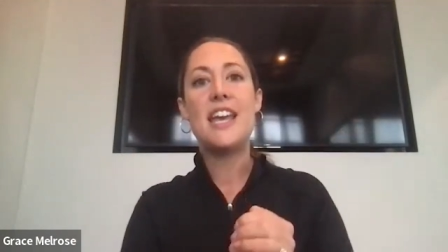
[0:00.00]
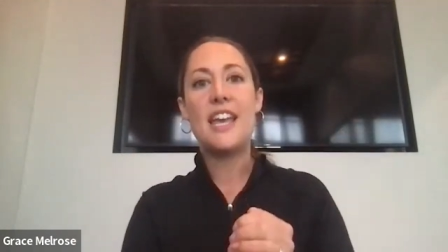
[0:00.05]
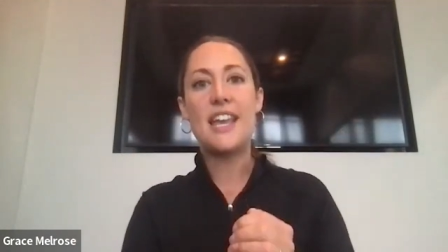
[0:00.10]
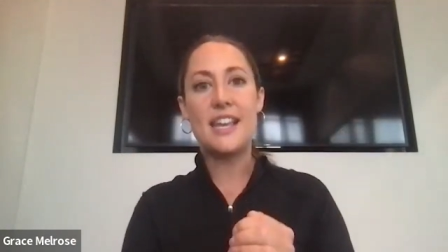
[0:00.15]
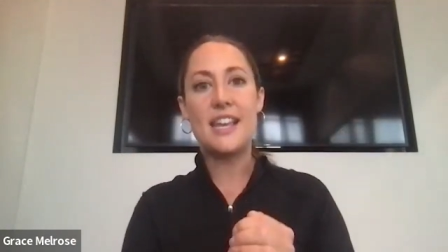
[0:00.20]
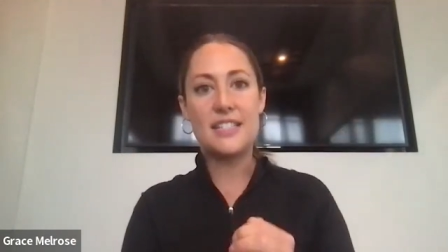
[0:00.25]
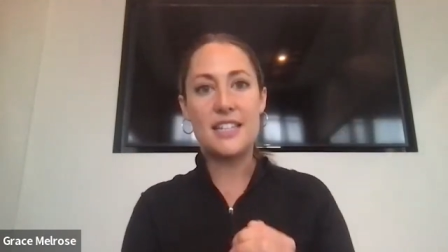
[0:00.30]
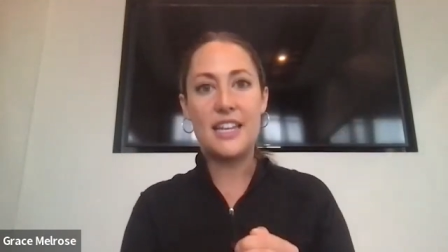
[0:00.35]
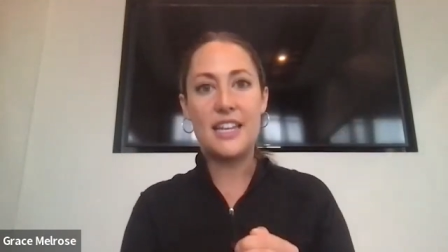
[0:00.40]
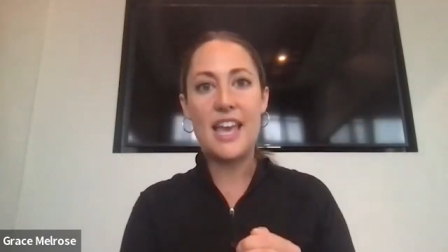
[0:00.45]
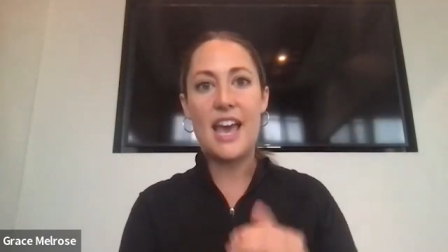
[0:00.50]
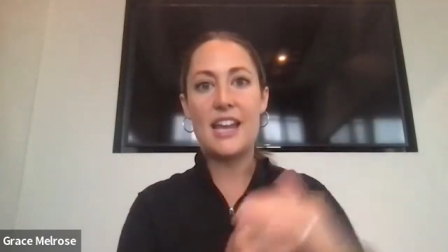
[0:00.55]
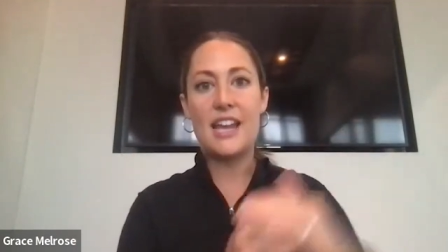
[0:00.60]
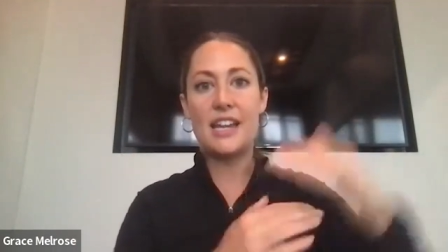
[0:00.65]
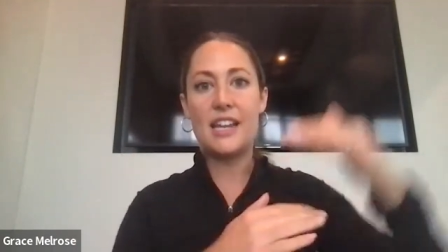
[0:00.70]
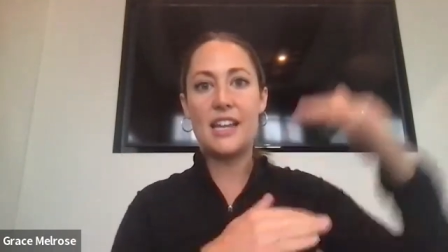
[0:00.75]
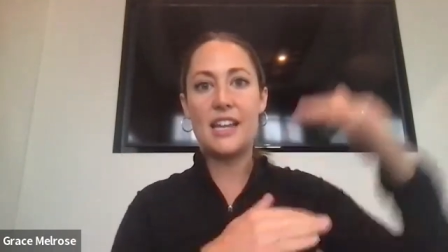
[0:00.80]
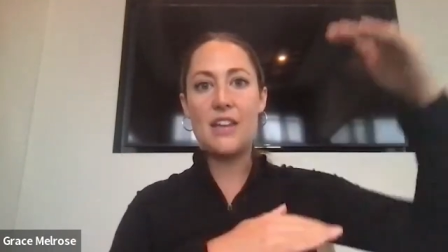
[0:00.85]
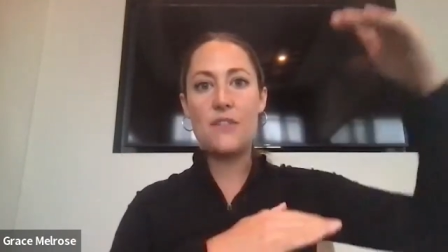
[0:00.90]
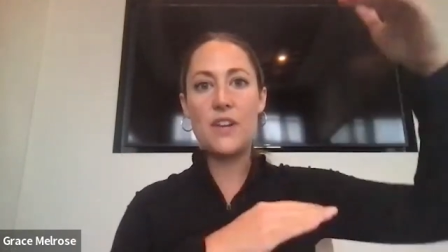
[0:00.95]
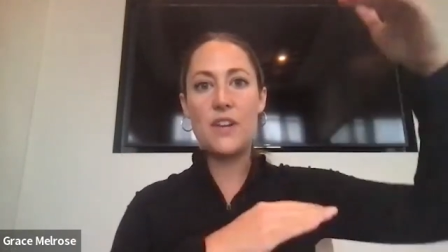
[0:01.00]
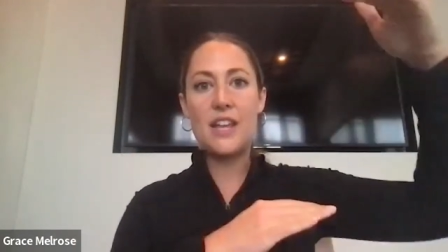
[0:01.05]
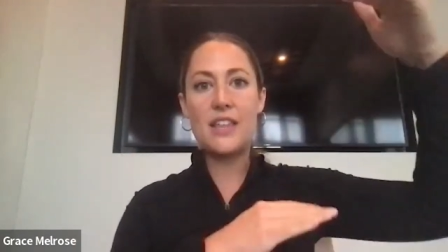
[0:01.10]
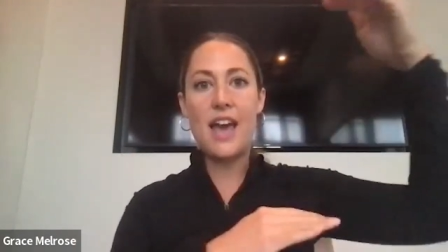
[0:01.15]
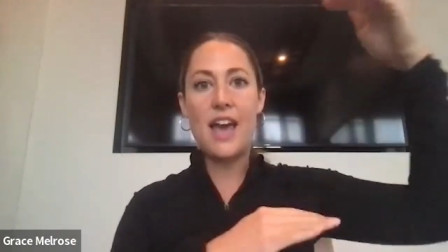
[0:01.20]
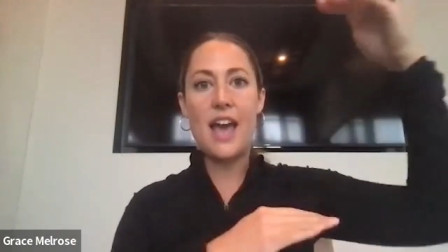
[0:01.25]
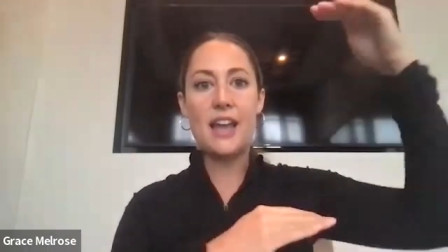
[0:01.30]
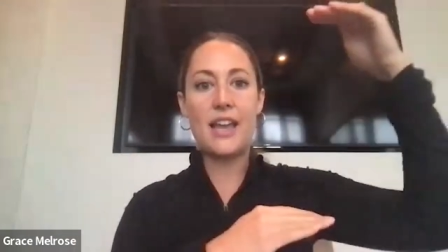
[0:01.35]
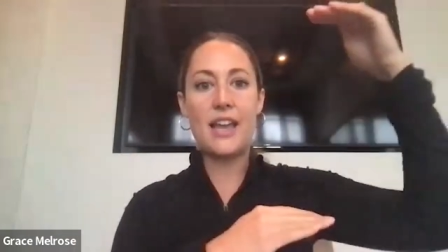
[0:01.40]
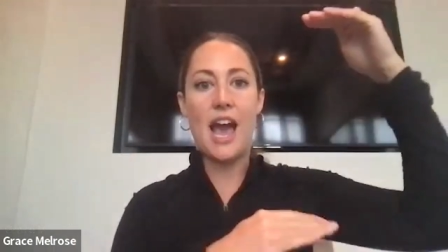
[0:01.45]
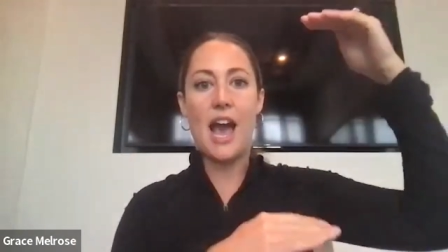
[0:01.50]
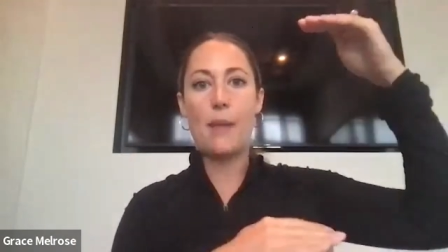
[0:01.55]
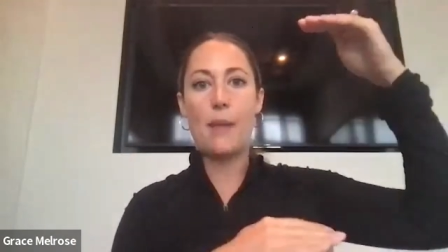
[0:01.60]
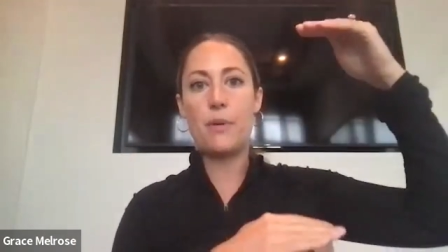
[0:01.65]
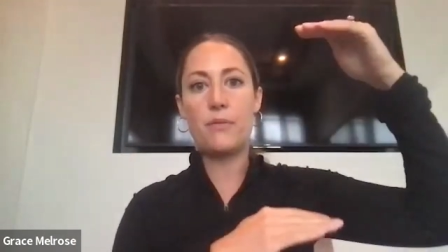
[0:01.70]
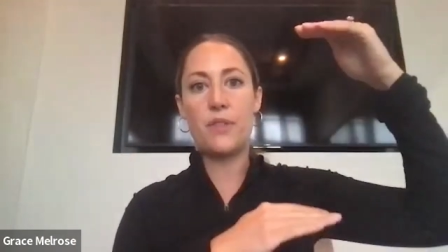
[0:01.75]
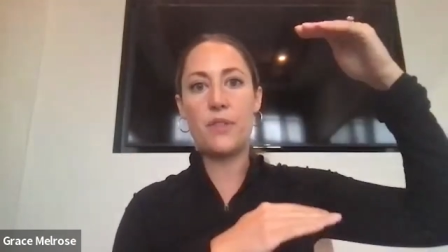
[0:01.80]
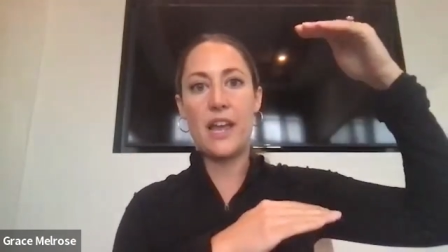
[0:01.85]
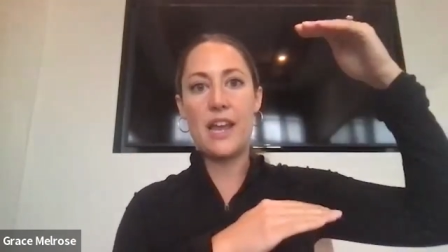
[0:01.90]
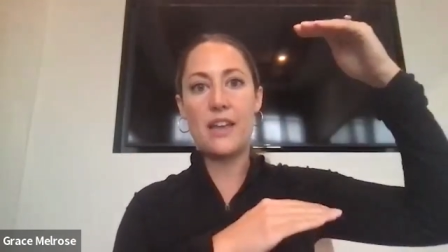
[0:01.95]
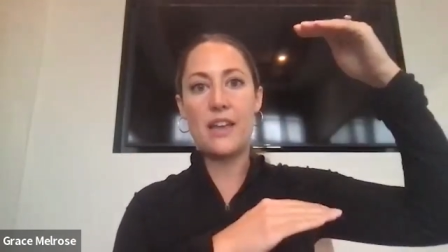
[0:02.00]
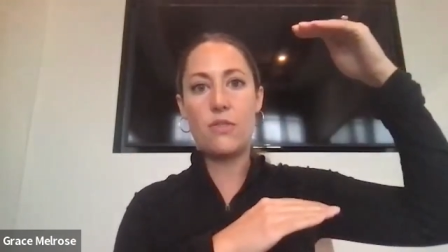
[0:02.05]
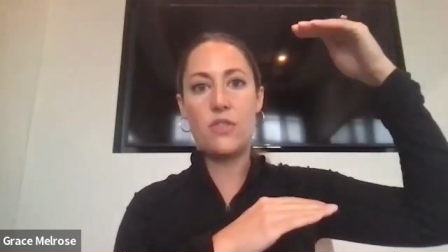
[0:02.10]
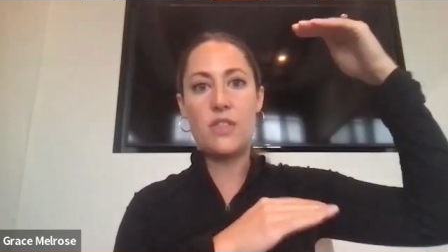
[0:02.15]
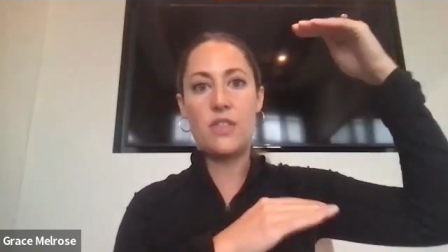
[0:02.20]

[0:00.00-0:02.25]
is again evening that gap of like